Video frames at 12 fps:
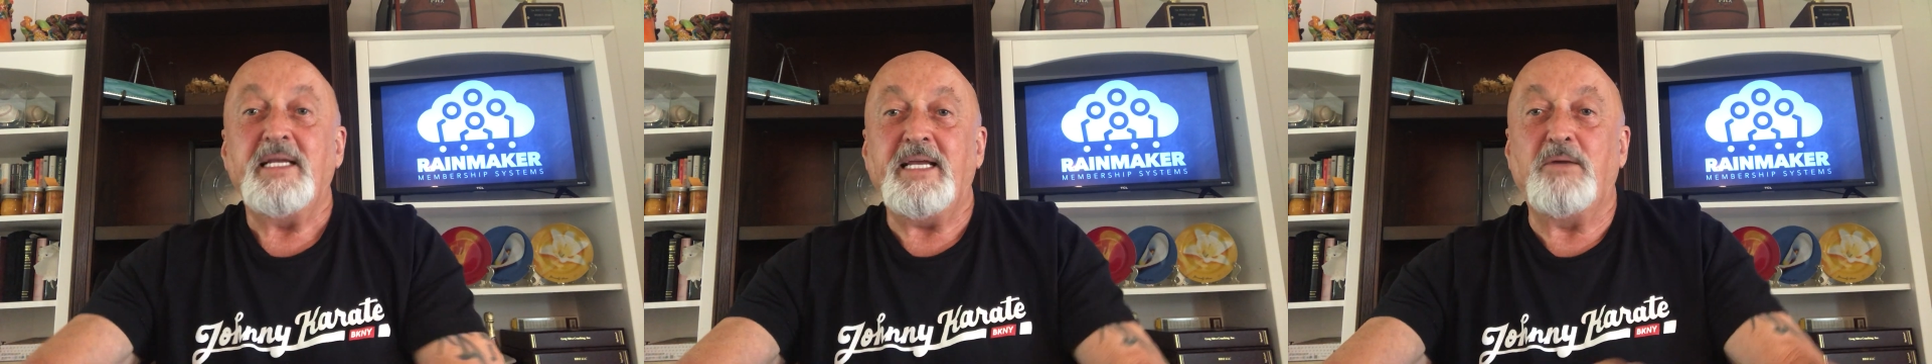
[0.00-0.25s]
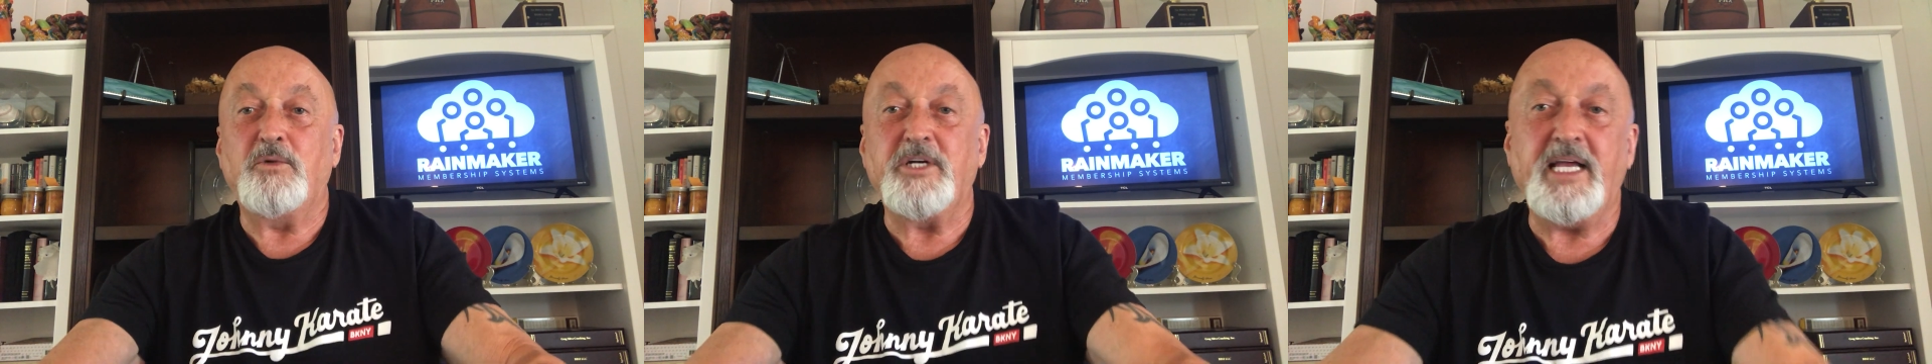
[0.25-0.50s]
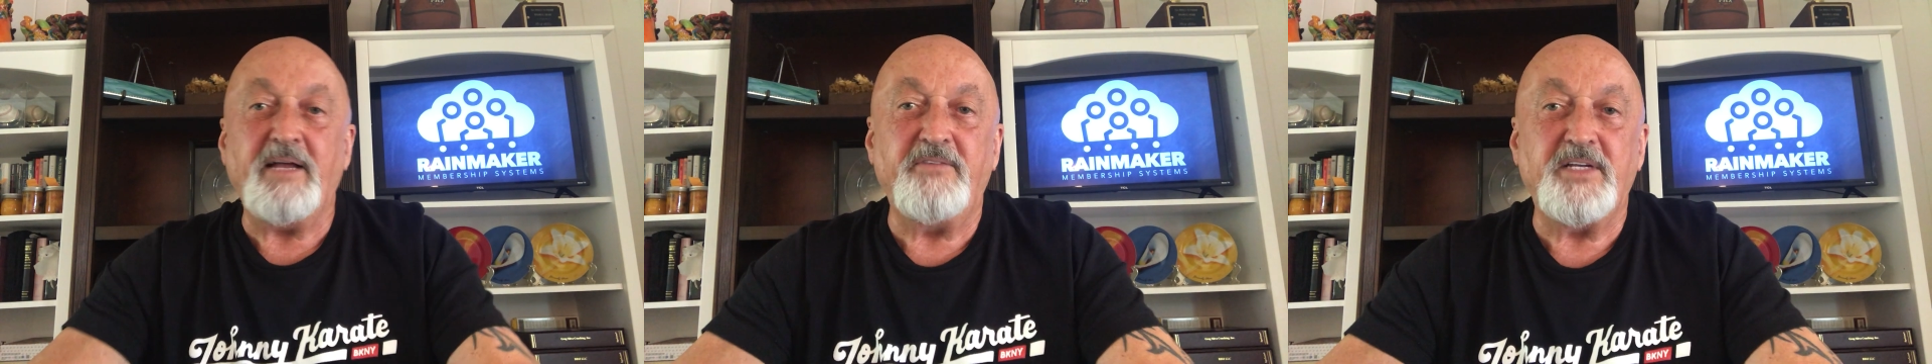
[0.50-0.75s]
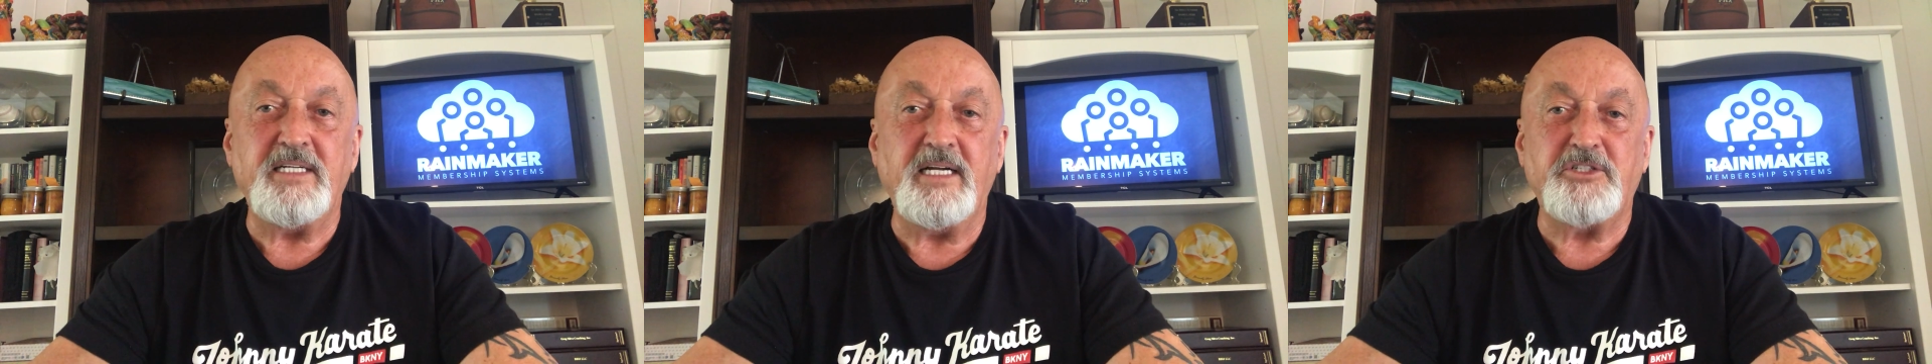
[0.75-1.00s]
And when you have
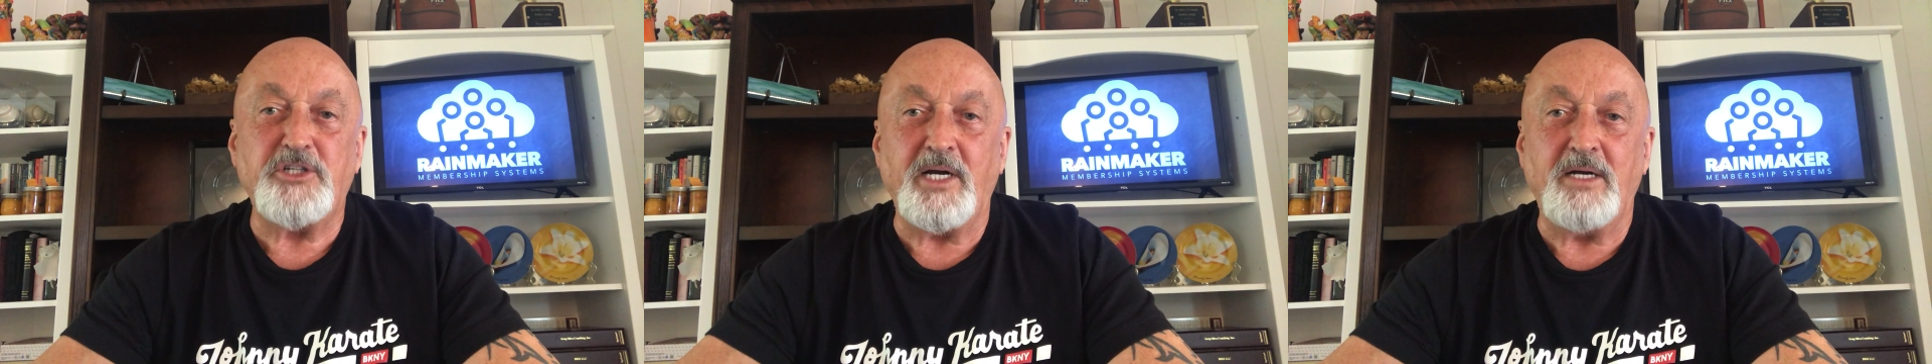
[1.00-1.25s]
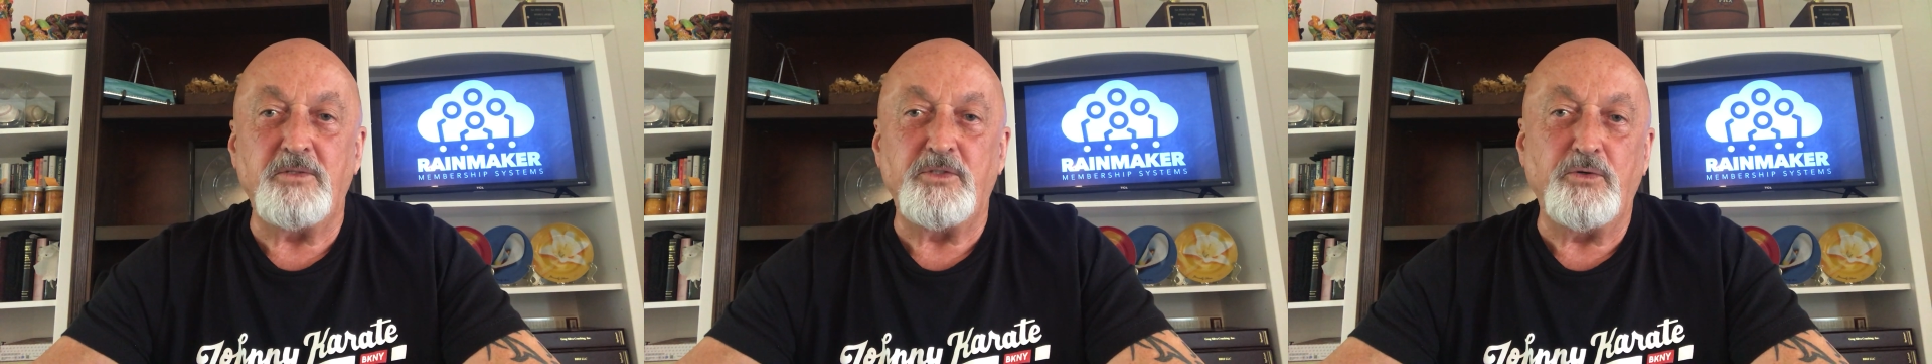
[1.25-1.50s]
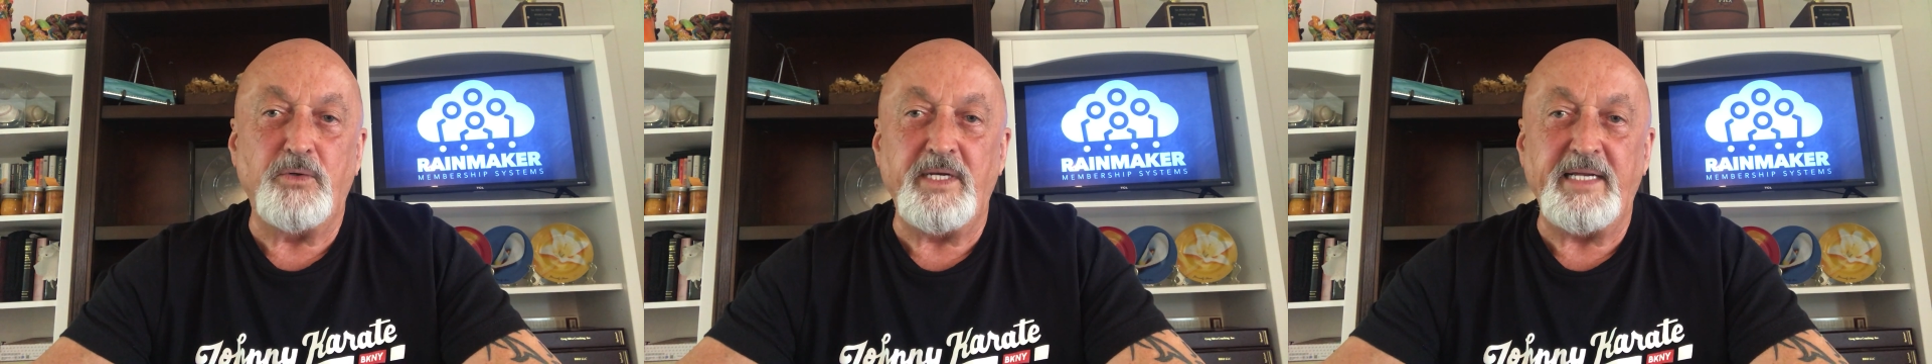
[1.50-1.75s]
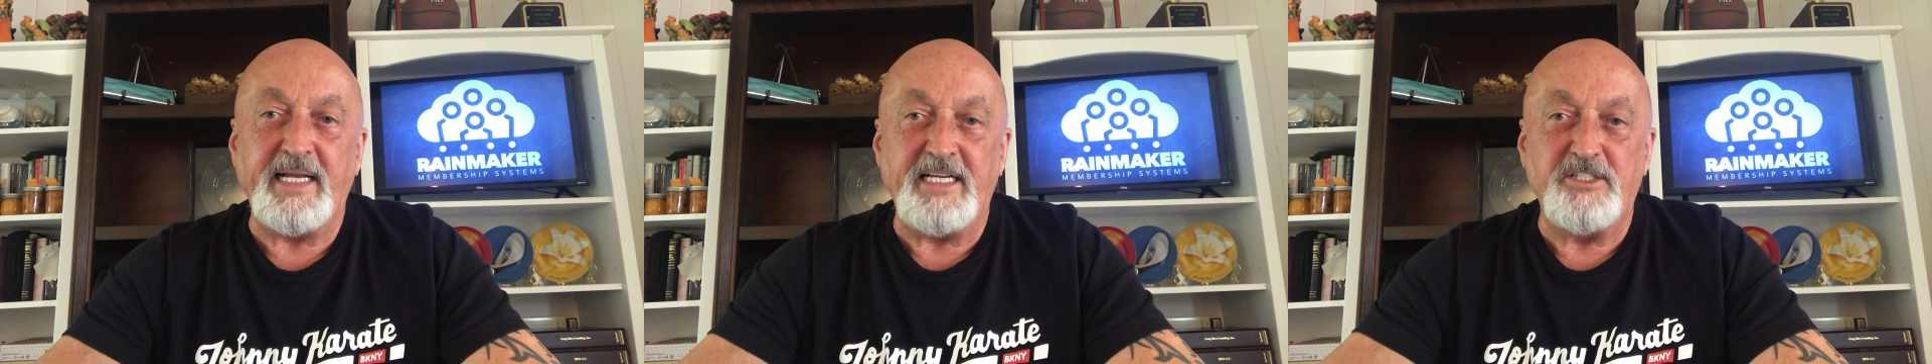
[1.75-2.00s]
a child
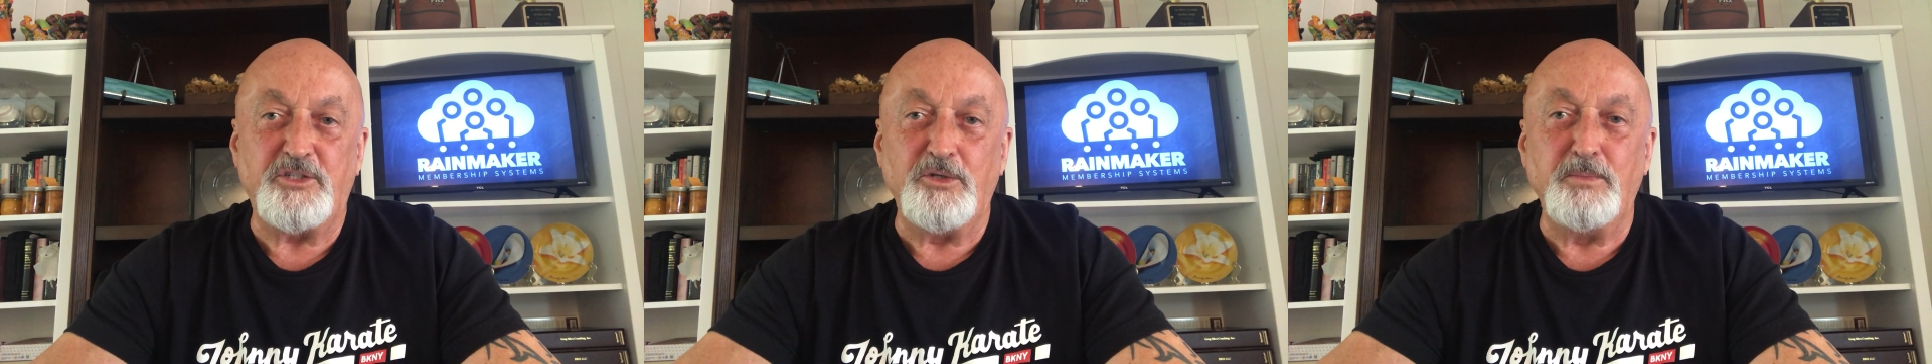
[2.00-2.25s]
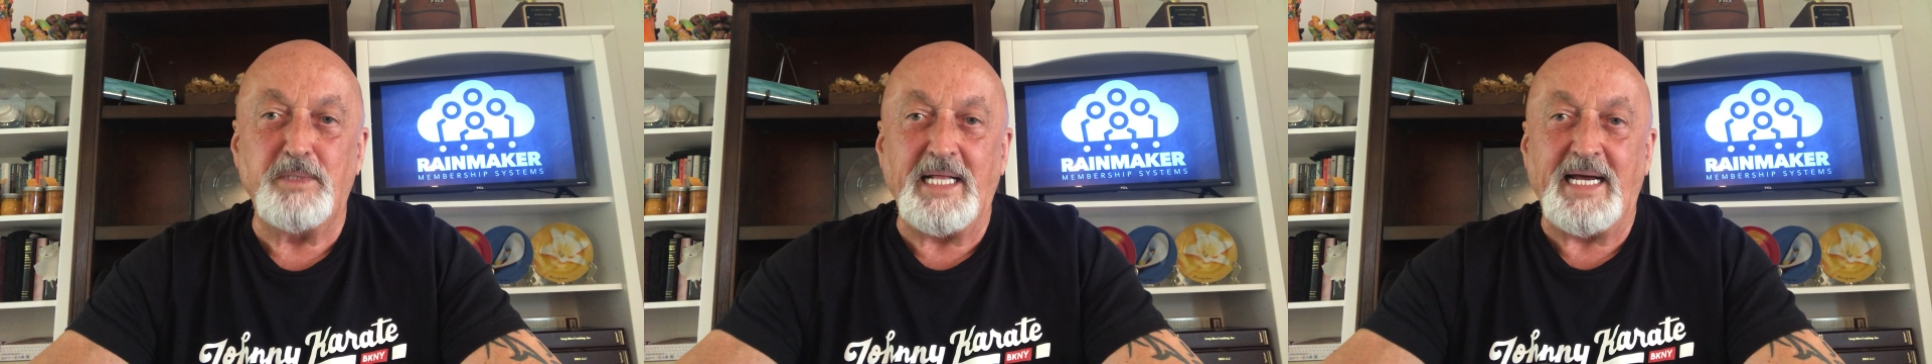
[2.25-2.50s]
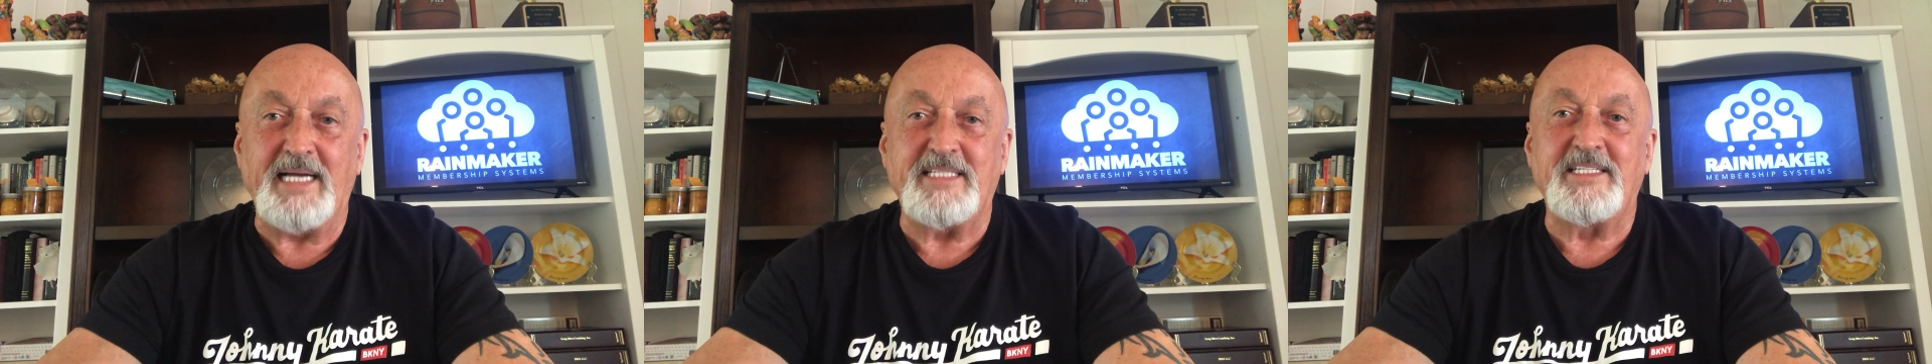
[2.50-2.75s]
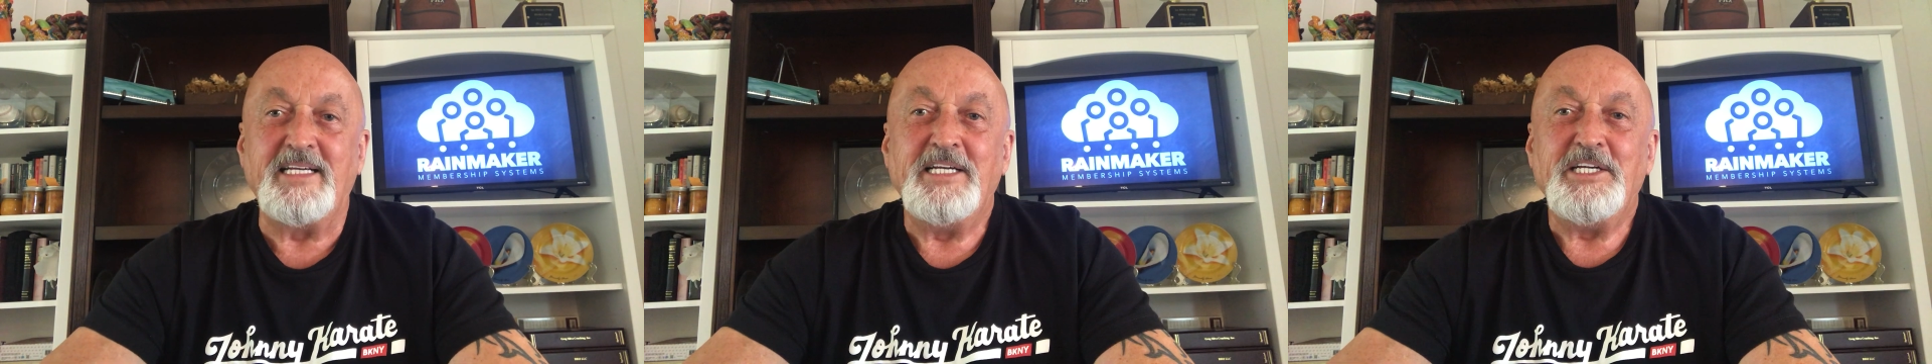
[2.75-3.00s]
doing a Zoom class,